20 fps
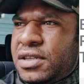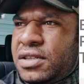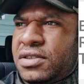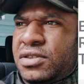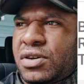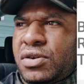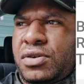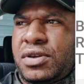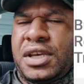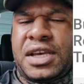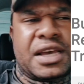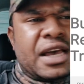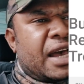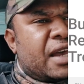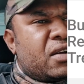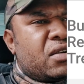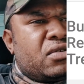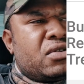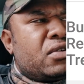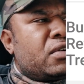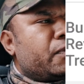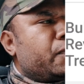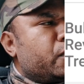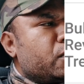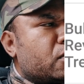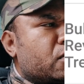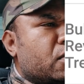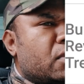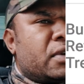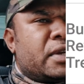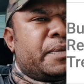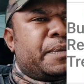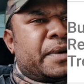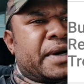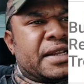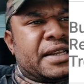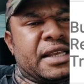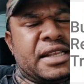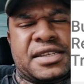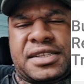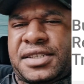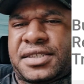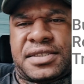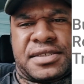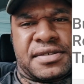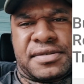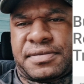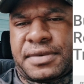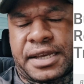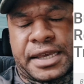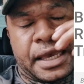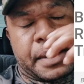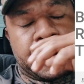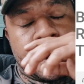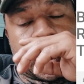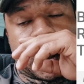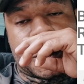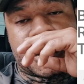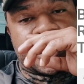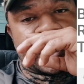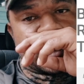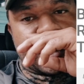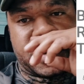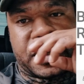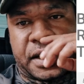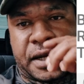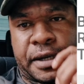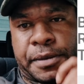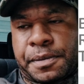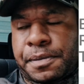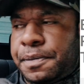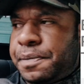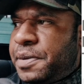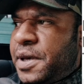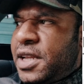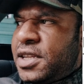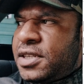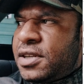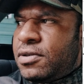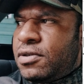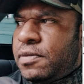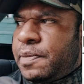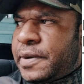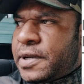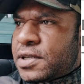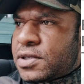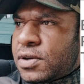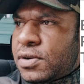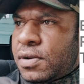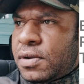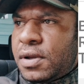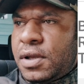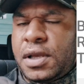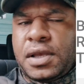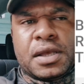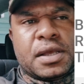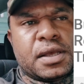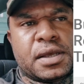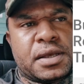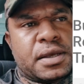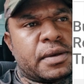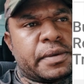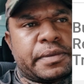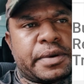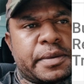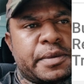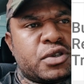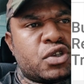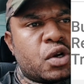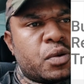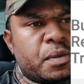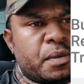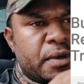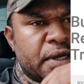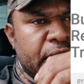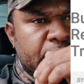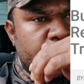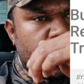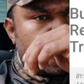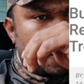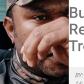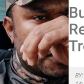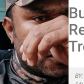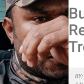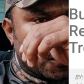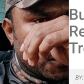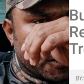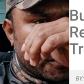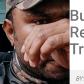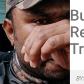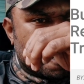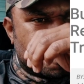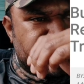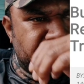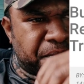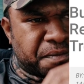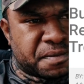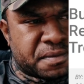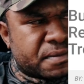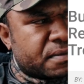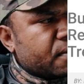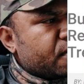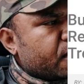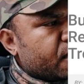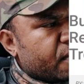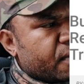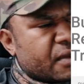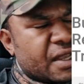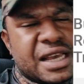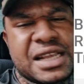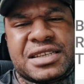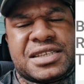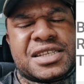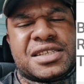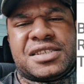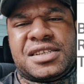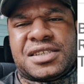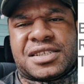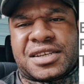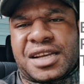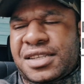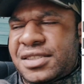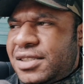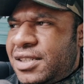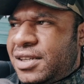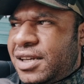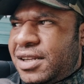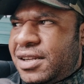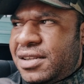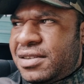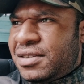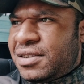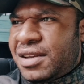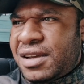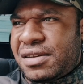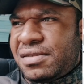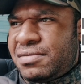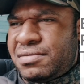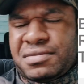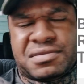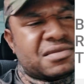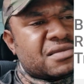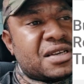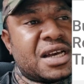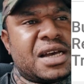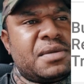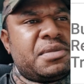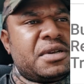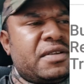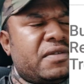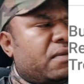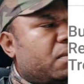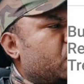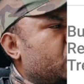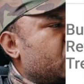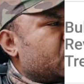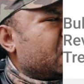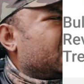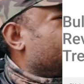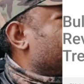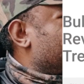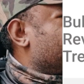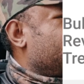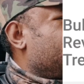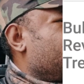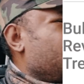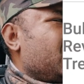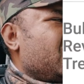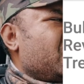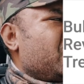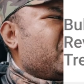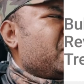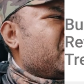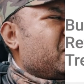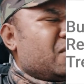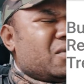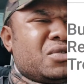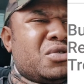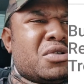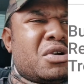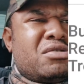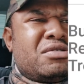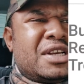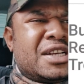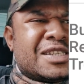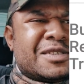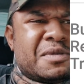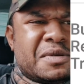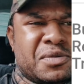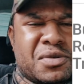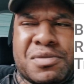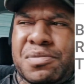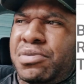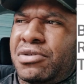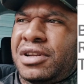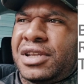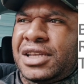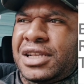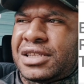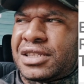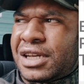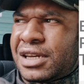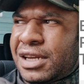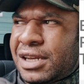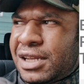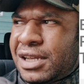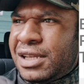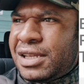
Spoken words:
So yeah, I don't know the full story, but I came across it on PNG Loop, so but me drop him link, need to go look him. It's just disgusting and it's unbelievable. Grown-ass people bullying each other.